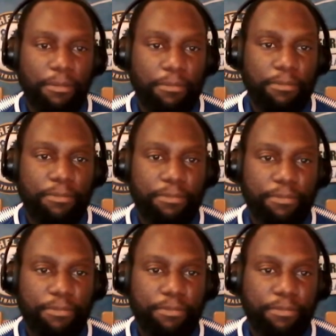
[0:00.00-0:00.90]

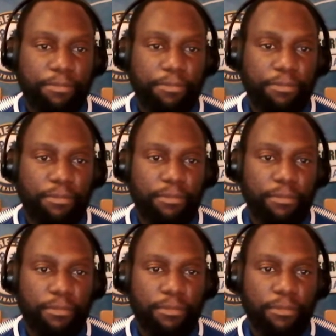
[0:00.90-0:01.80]

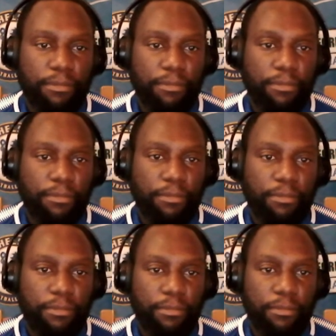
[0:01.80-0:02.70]

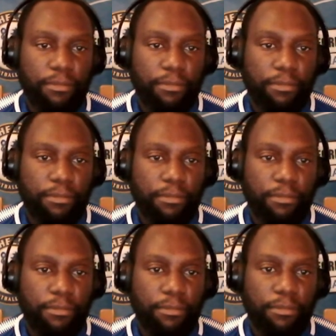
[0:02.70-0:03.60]

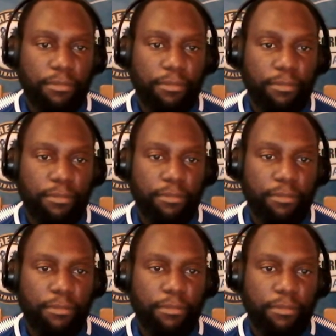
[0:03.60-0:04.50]

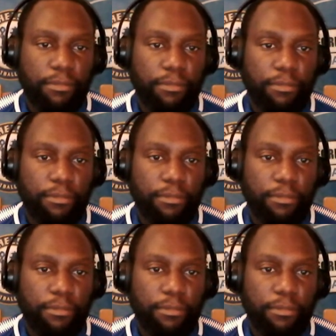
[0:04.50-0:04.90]
The person shown says nothing.